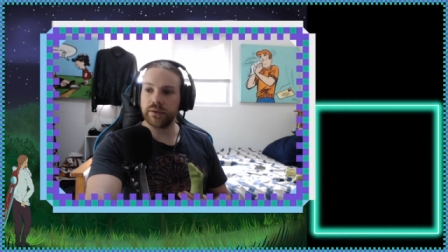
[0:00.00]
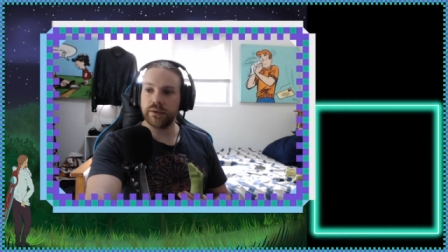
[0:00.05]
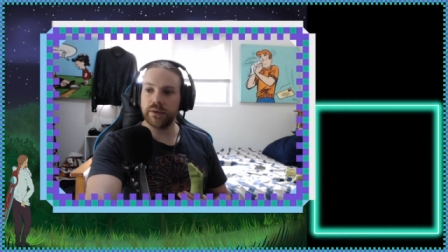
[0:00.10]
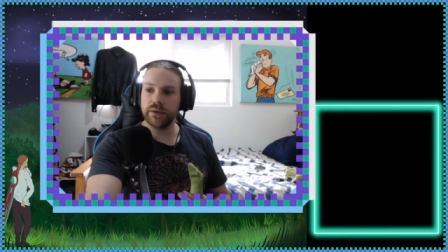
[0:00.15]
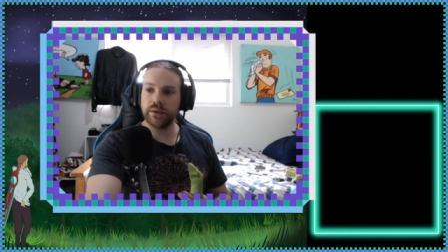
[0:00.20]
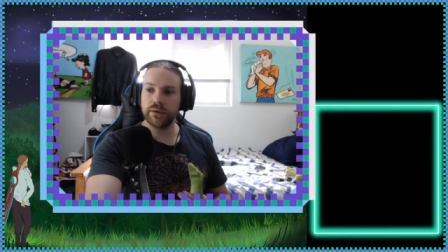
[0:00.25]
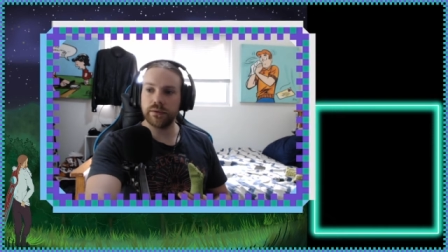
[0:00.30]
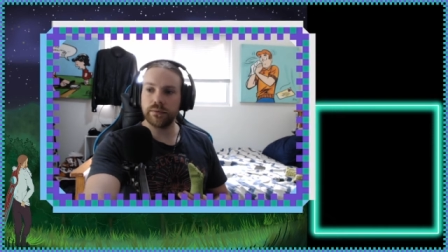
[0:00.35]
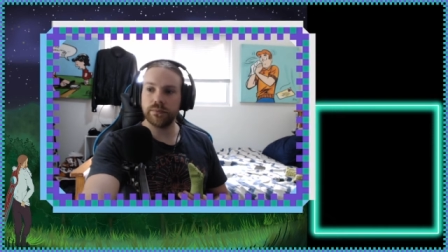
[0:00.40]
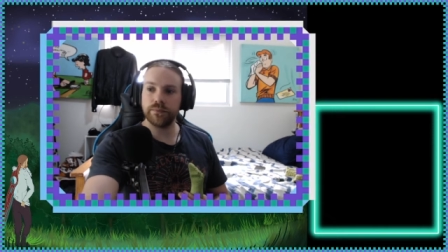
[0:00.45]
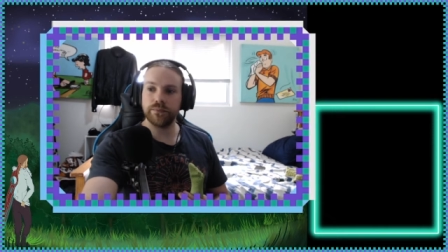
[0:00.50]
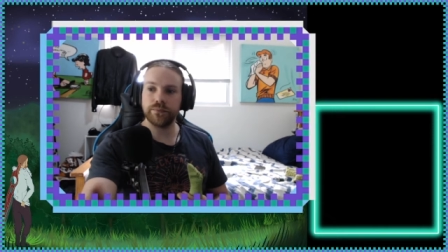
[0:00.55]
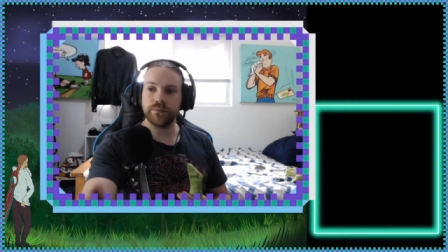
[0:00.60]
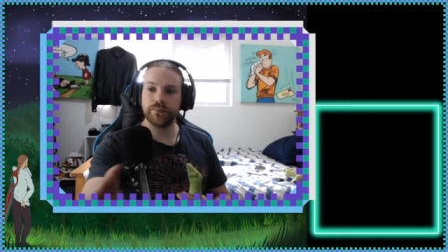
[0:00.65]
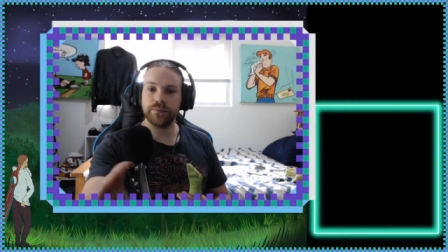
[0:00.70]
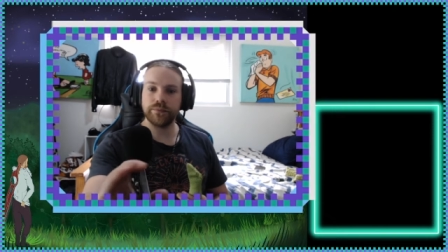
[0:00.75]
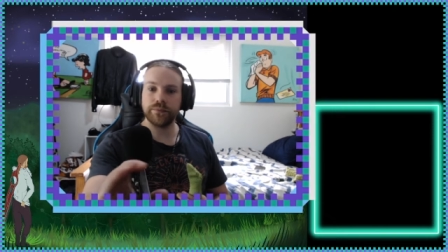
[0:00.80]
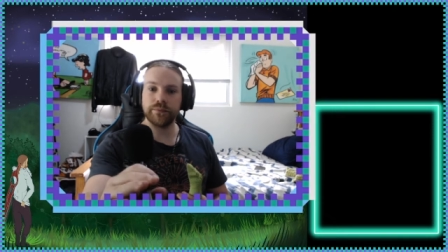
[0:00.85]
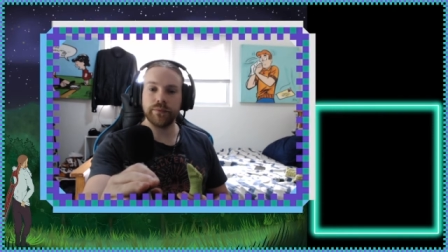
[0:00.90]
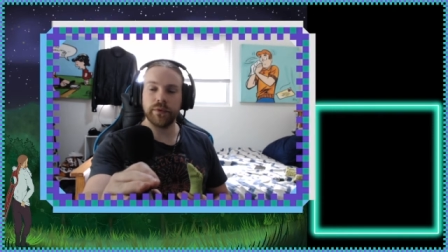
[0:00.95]
think,
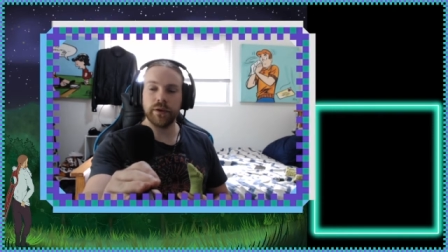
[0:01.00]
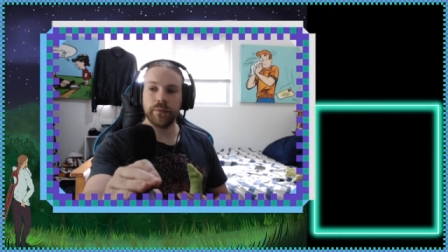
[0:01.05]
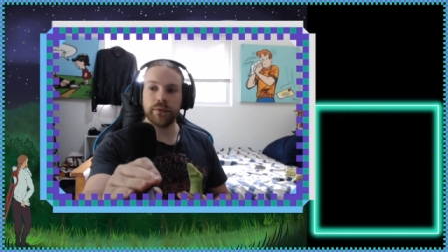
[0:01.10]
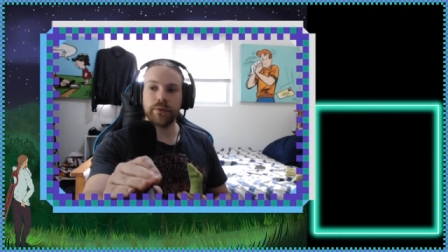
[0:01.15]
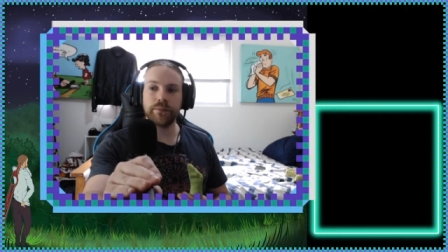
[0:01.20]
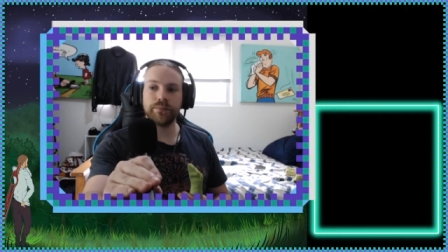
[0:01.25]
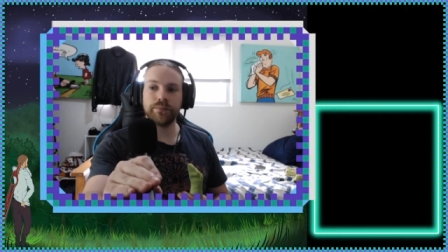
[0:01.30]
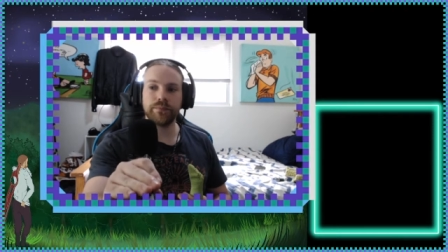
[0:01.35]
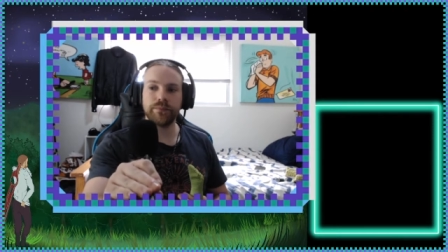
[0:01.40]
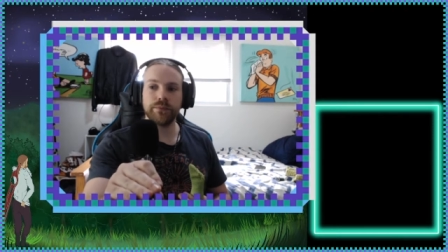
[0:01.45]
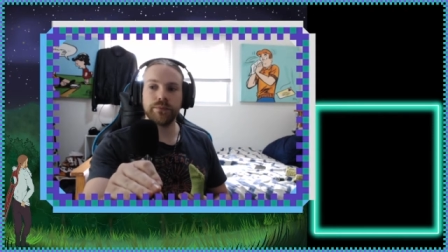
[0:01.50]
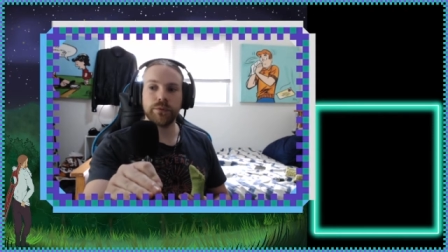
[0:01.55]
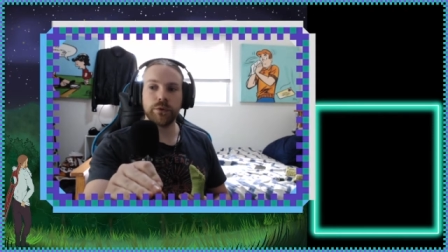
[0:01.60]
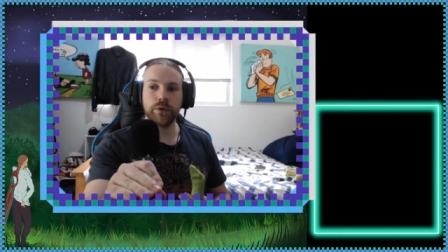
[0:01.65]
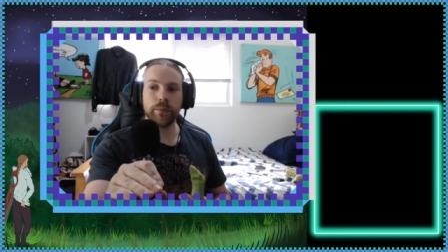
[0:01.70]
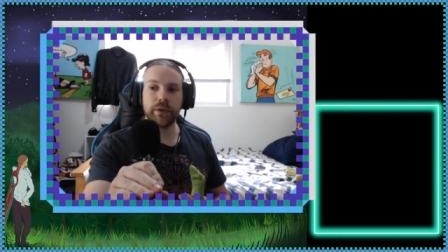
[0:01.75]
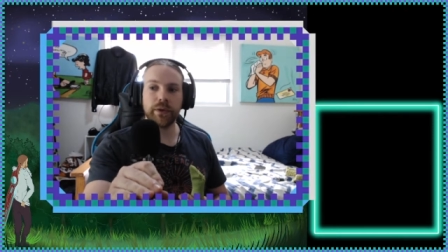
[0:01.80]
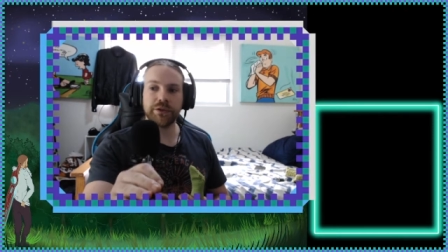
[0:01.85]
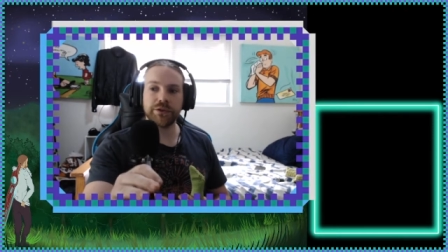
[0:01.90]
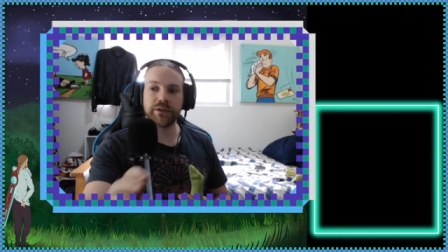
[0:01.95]
maybe.
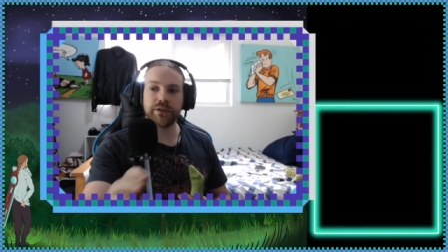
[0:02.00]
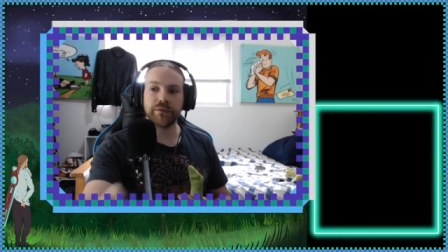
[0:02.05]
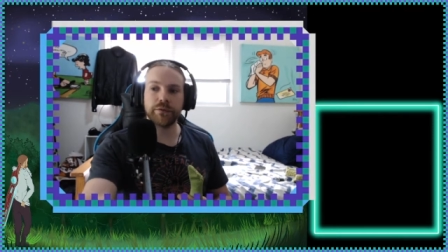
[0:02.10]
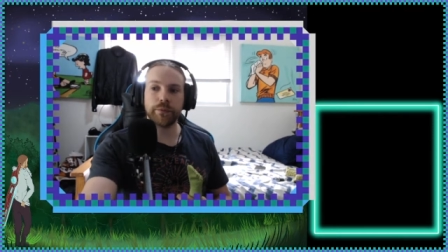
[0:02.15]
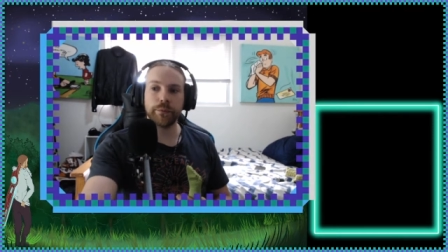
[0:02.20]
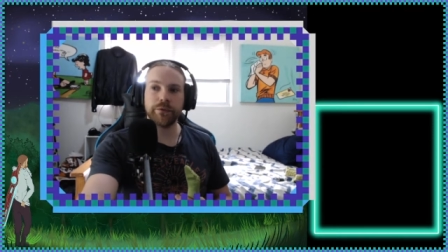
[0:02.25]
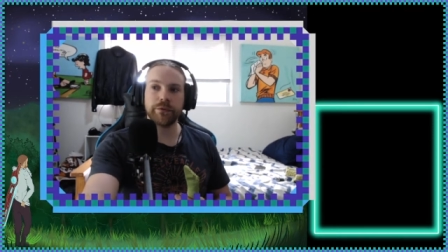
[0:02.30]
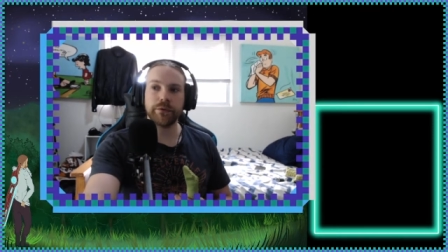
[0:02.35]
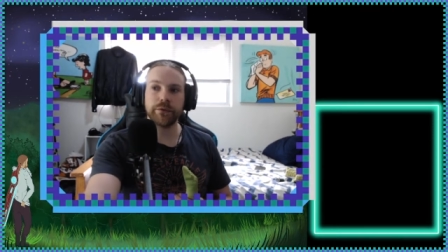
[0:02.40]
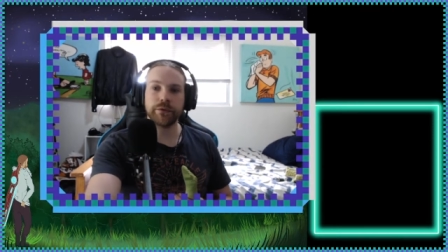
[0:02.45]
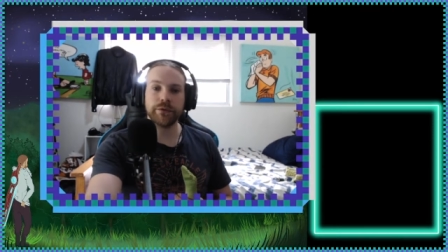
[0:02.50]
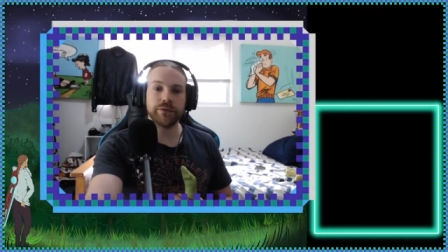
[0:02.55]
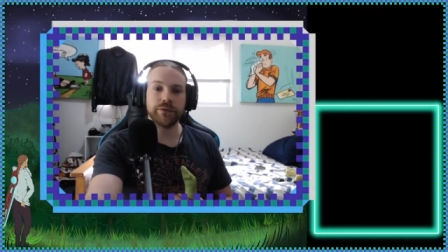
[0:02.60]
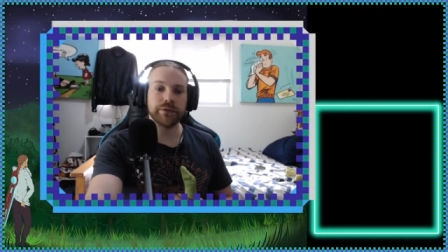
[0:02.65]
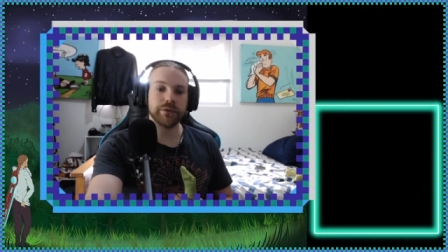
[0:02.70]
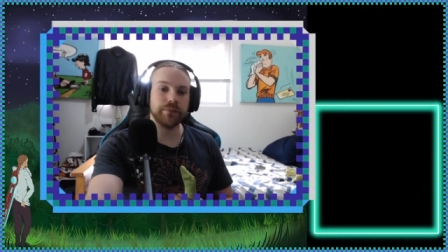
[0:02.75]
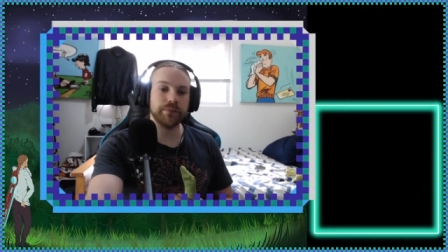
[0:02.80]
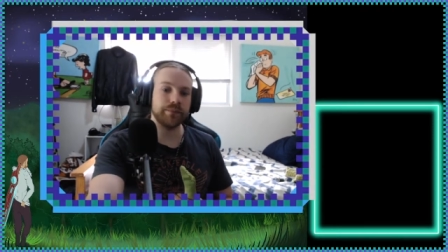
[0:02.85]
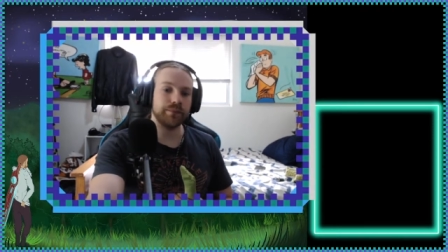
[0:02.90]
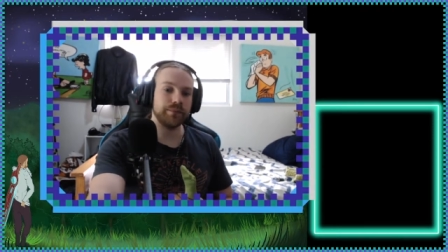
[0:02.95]
I might just have to move it
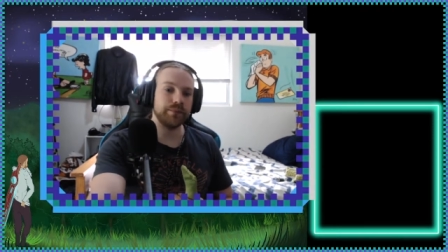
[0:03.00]
closer.